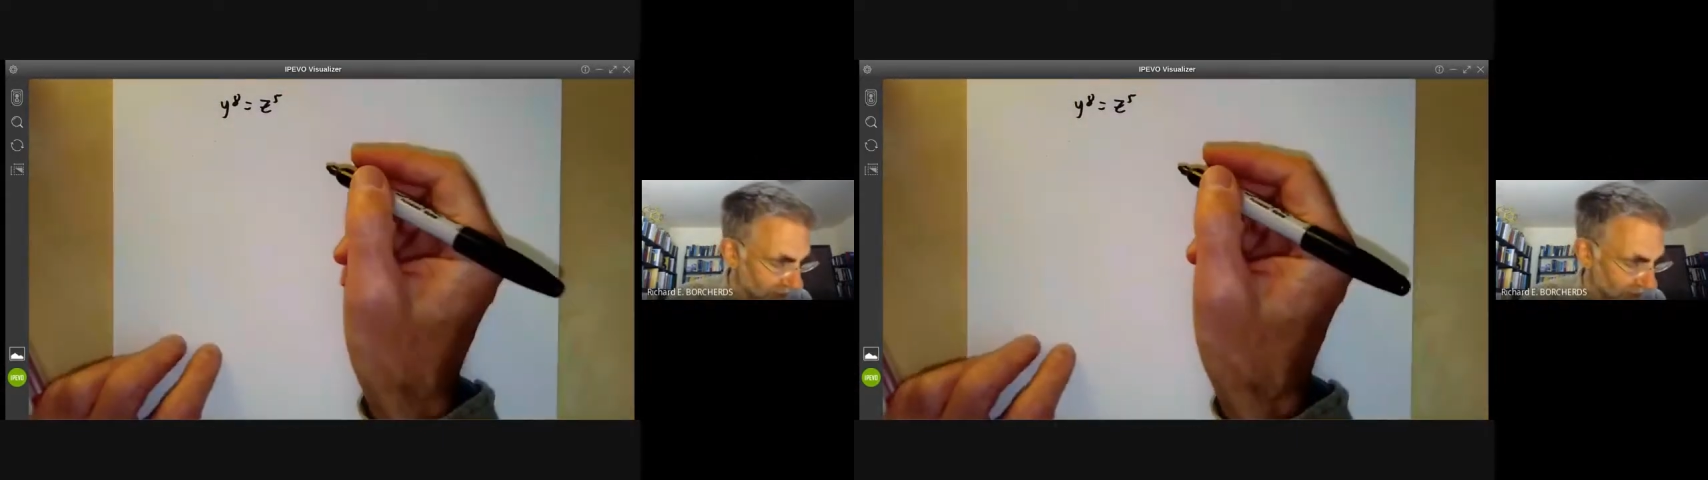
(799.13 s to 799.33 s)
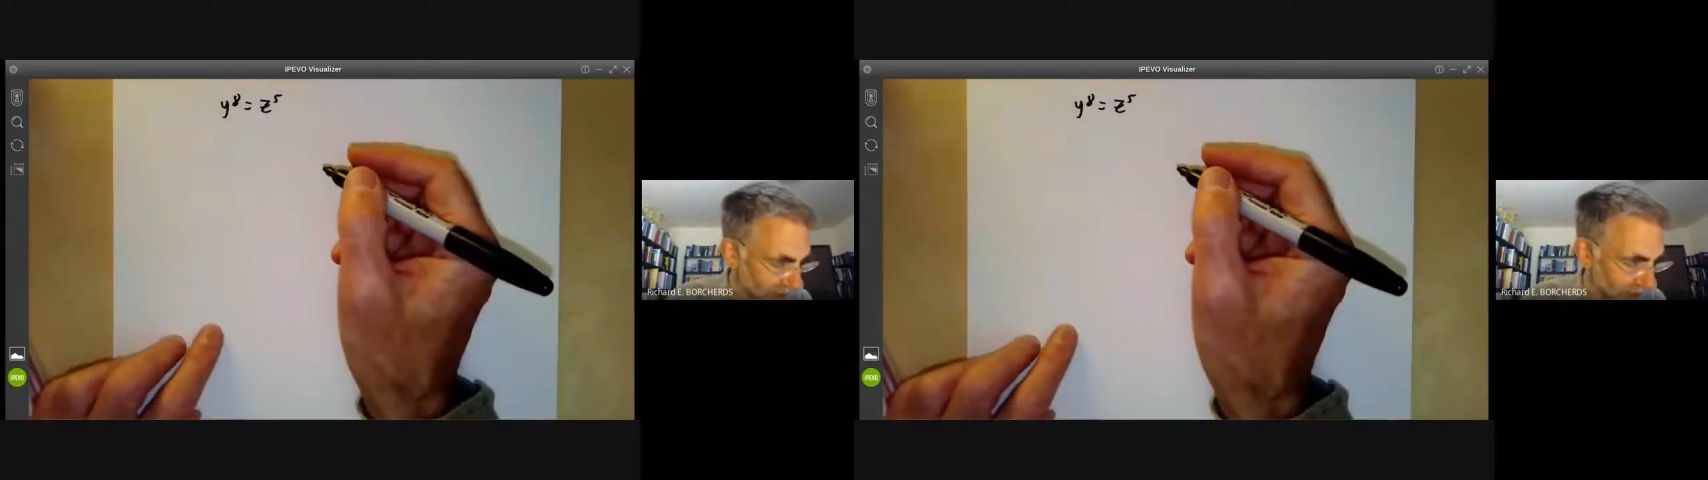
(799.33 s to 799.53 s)

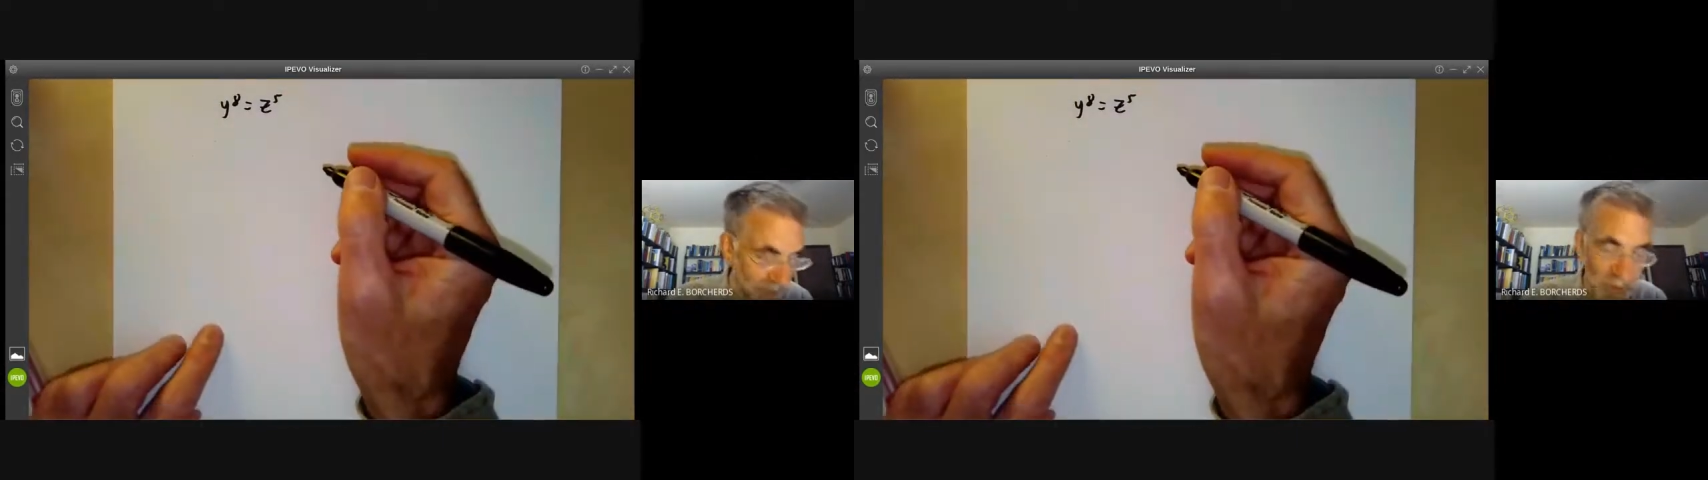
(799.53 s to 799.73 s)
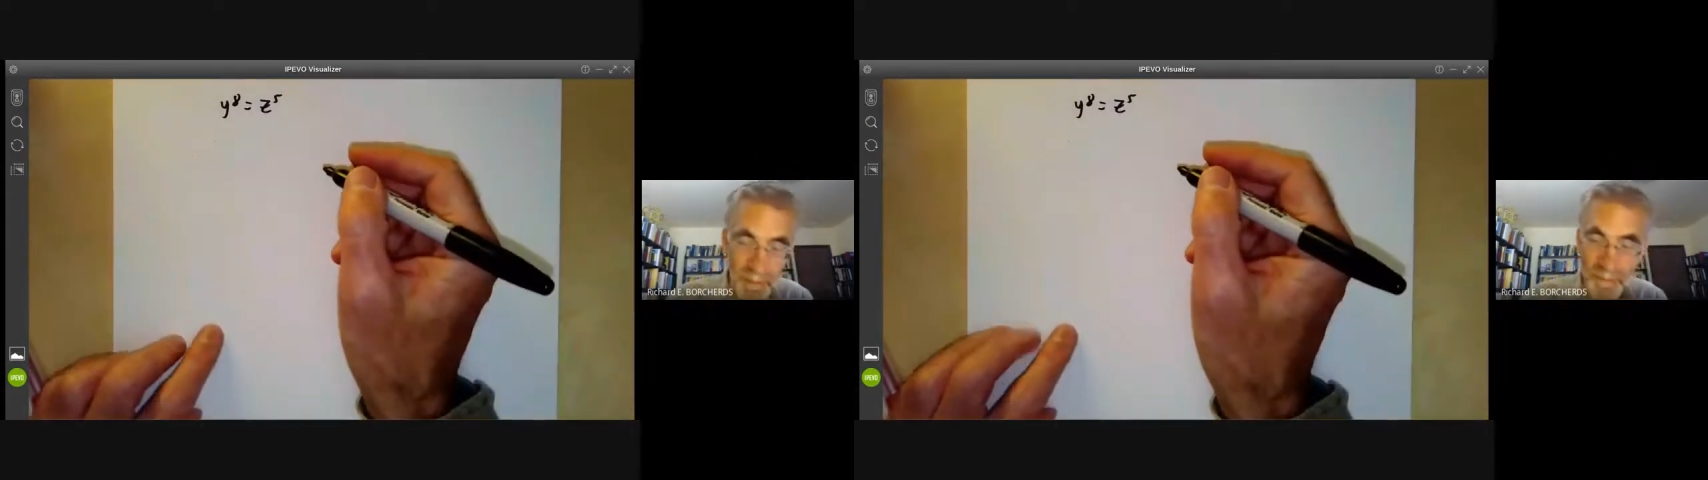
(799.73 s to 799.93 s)
And let's
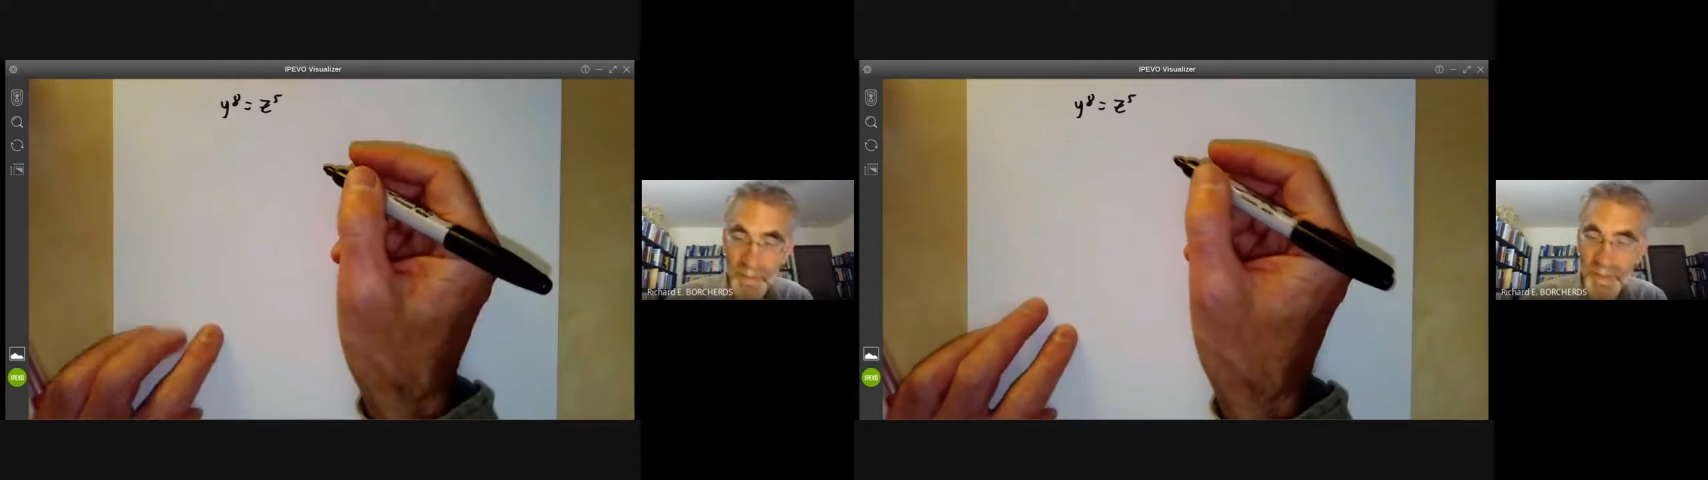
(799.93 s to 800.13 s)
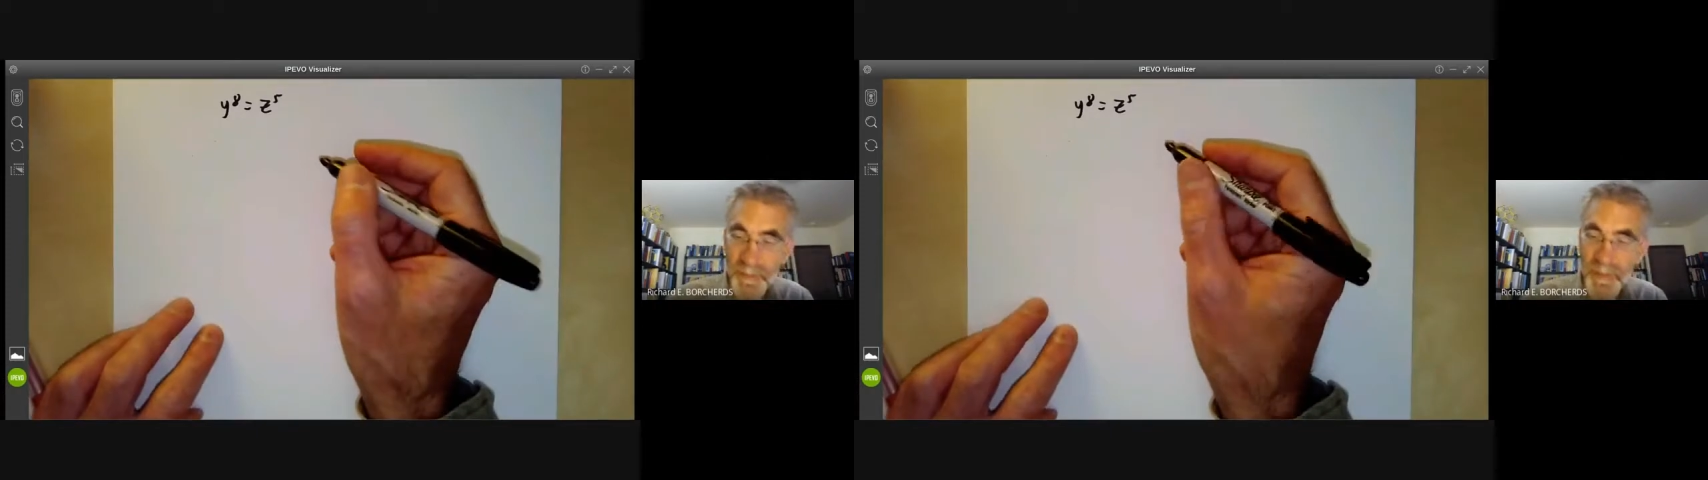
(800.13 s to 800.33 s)
blow it
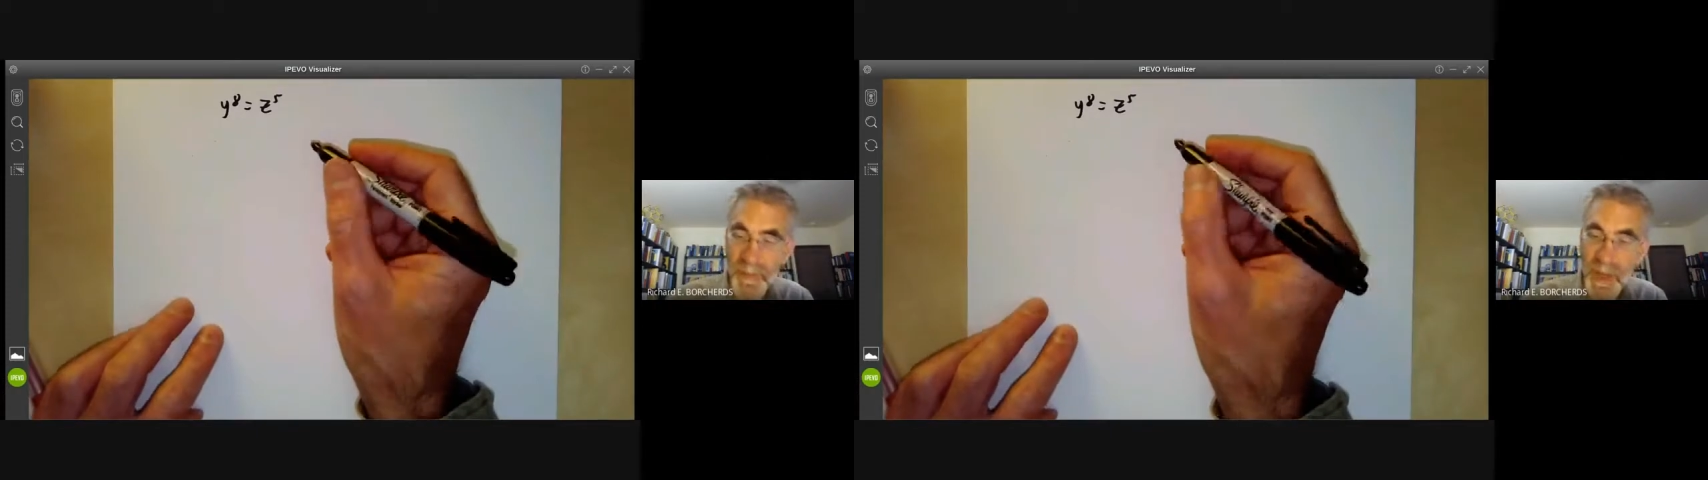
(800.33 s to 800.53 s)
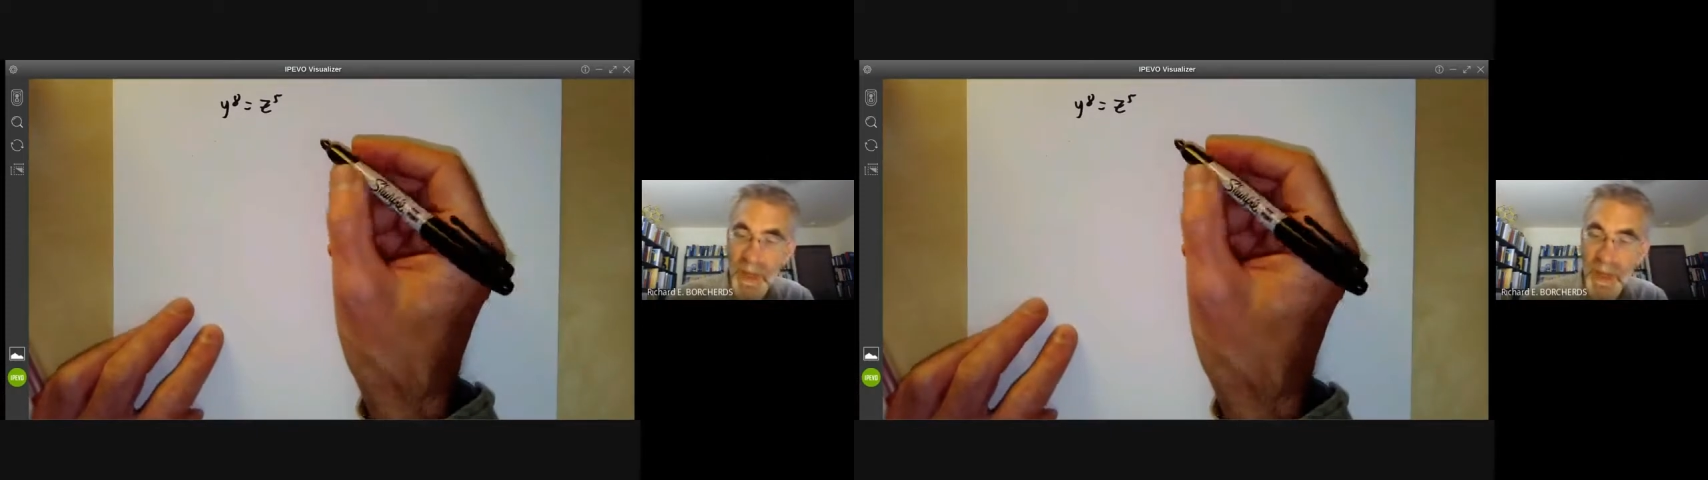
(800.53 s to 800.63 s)
up.